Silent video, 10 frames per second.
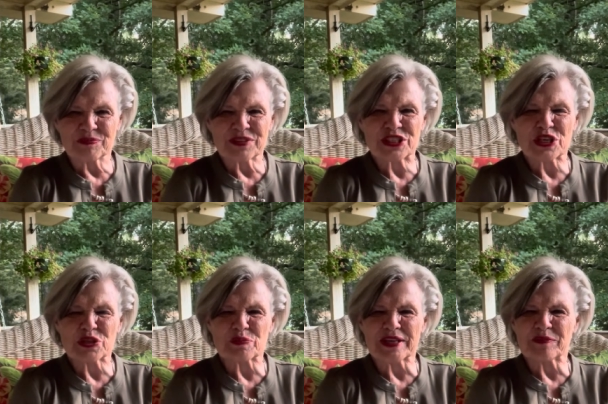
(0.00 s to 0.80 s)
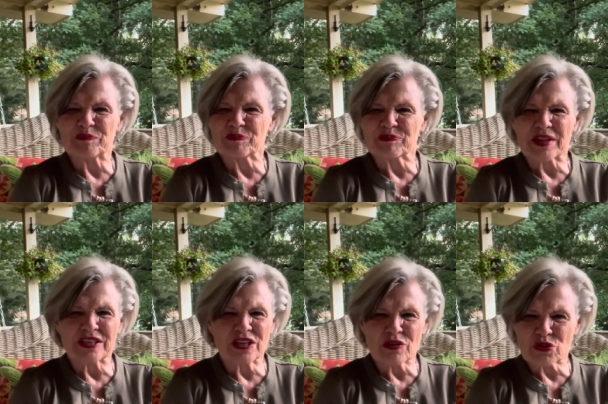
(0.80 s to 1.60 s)
excuse me,
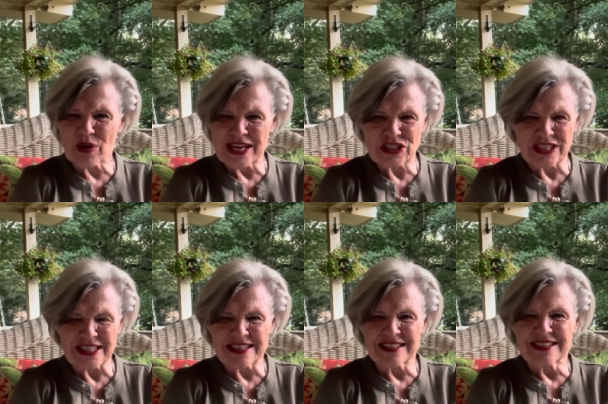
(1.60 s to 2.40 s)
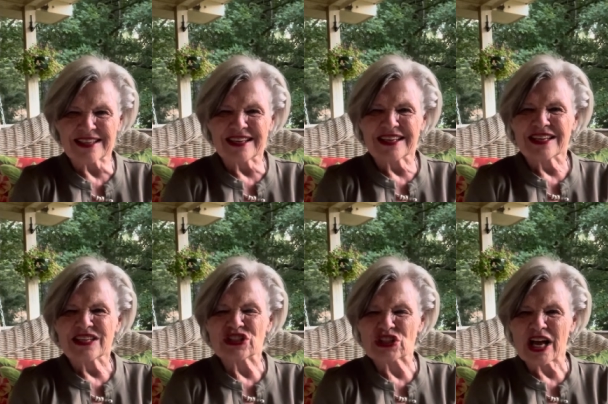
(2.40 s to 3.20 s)
no tragedy
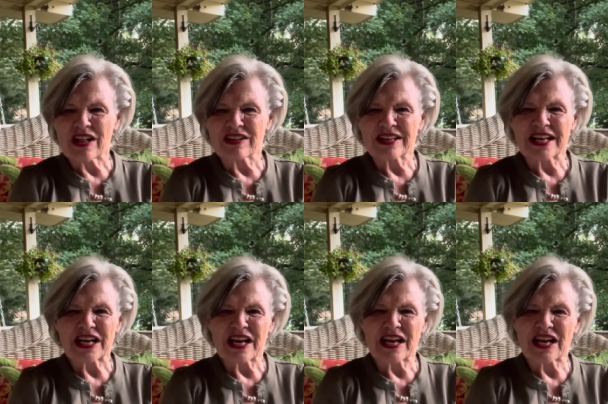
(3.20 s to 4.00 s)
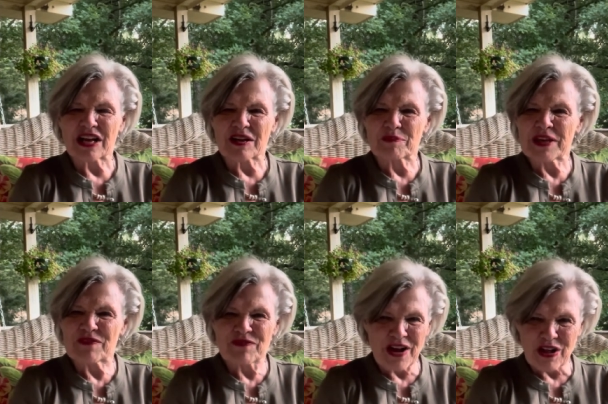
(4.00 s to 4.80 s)
shall
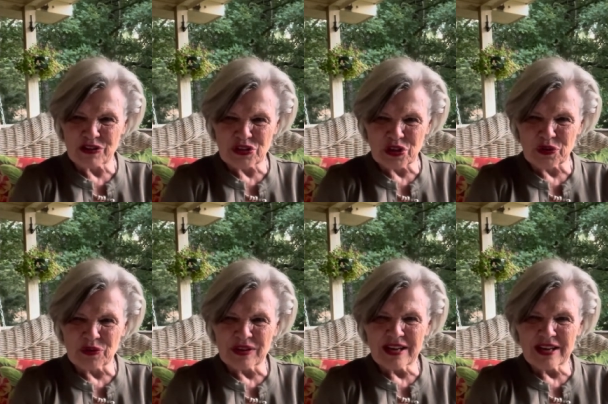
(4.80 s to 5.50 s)
befall you,